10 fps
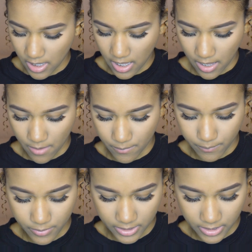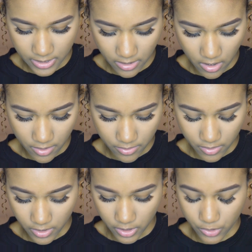and putting it on
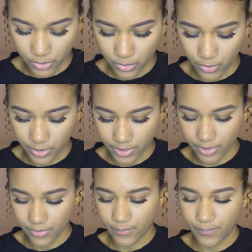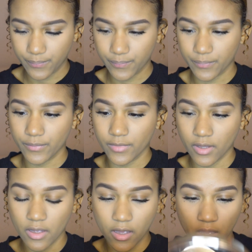the inner corner
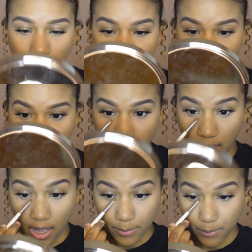of my eye.